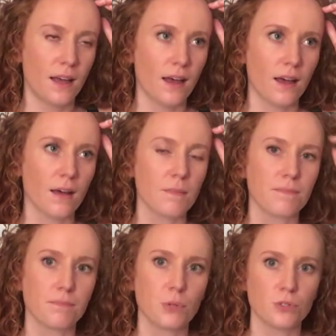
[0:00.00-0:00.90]

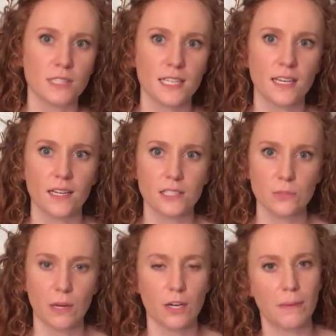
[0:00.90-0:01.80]
Puntilla
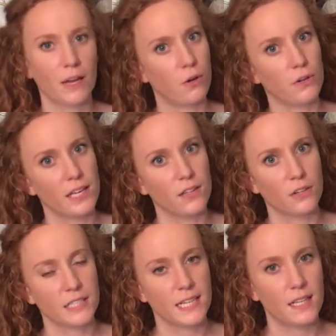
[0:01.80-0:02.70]
sweater by Joji
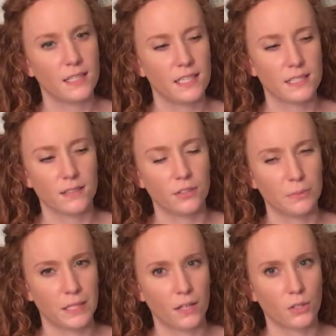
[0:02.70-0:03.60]
Locatelli is a little
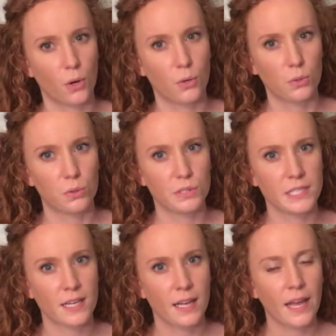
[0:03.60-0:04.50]
bit on
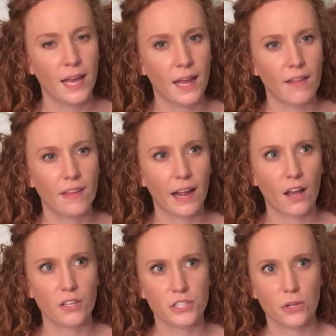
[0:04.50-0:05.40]
hold. And then I
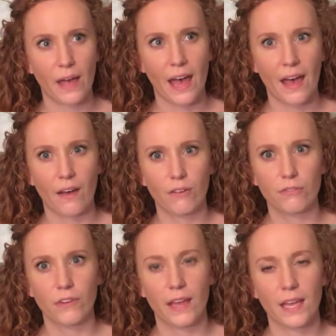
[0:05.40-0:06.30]
also
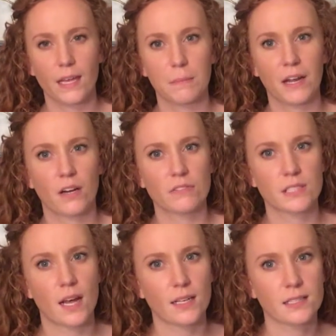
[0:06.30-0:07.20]
have a pair of
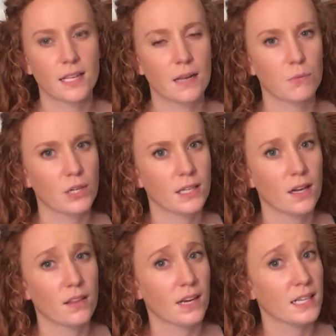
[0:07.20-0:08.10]
socks that I'm working
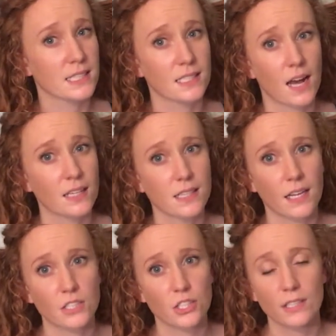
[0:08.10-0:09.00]
on that I did not
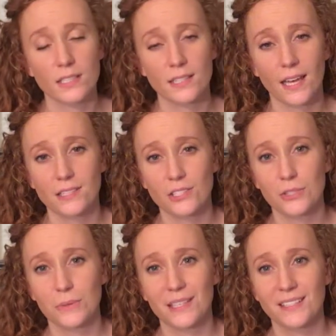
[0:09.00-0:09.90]
touch in these last
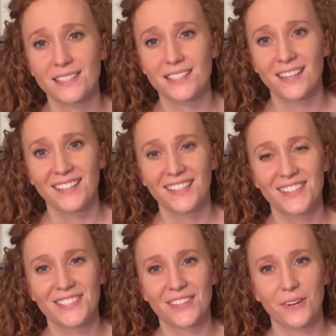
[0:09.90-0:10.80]
2 weeks.
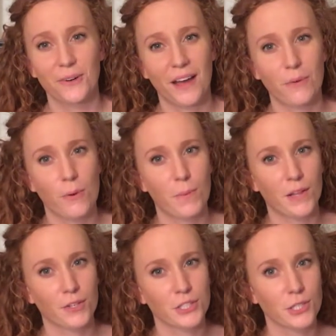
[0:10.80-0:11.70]
So I won't
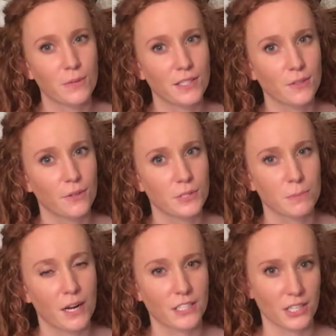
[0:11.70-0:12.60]
bother showing you those
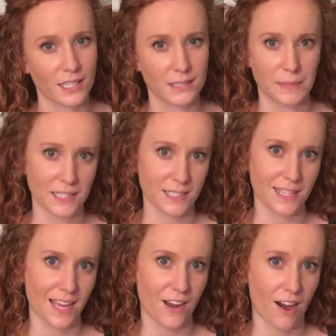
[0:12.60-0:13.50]
projects because
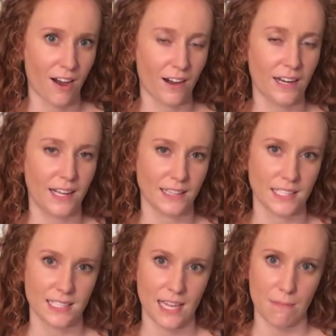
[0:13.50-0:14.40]
they are at the
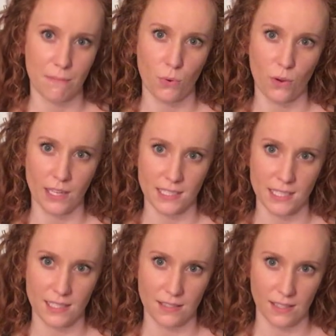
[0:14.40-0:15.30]
same
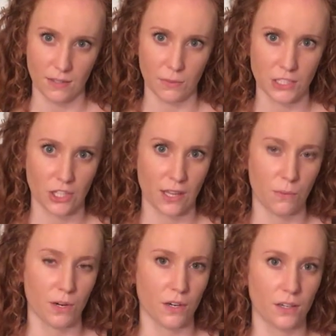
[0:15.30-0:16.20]
point in which they
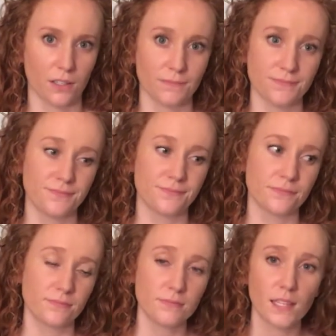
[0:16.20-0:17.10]
were
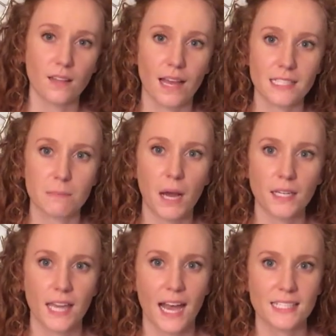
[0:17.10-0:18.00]
last
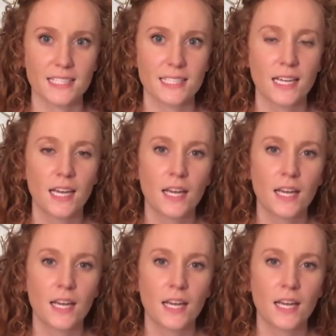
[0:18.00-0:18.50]
podcast.